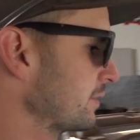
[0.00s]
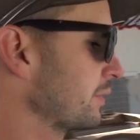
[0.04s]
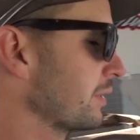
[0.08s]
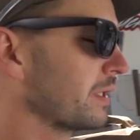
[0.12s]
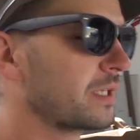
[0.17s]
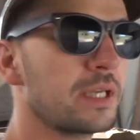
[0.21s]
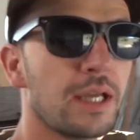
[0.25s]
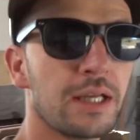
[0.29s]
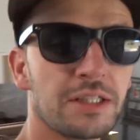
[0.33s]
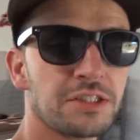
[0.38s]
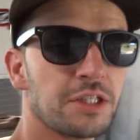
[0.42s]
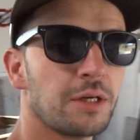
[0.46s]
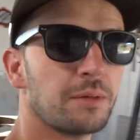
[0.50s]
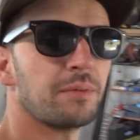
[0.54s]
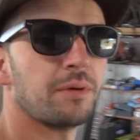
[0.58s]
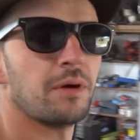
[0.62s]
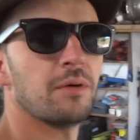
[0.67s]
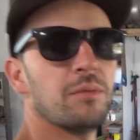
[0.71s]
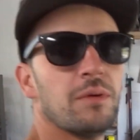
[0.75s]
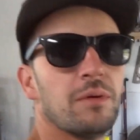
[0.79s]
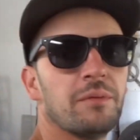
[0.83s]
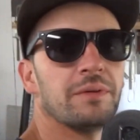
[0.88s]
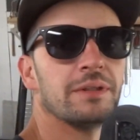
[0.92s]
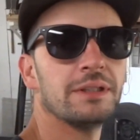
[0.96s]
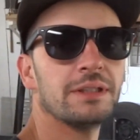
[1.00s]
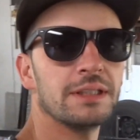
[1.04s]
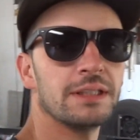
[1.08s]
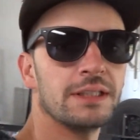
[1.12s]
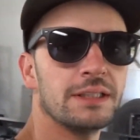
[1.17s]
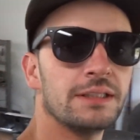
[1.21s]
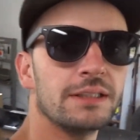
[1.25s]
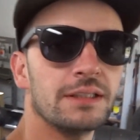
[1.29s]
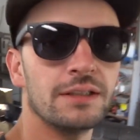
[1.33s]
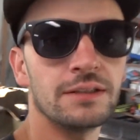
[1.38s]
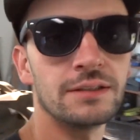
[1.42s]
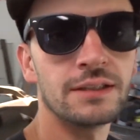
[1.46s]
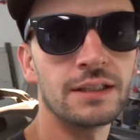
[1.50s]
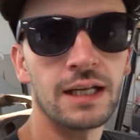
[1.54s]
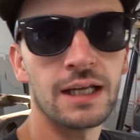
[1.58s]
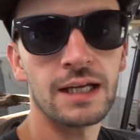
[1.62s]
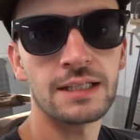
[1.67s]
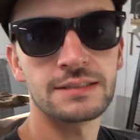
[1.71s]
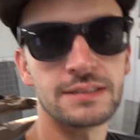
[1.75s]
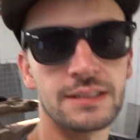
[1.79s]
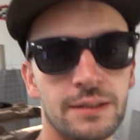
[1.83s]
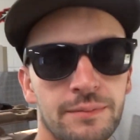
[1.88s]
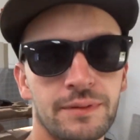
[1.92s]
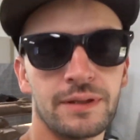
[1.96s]
a quick catch up on what we did on the
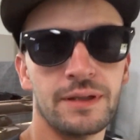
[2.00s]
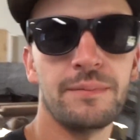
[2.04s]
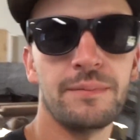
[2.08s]
last couple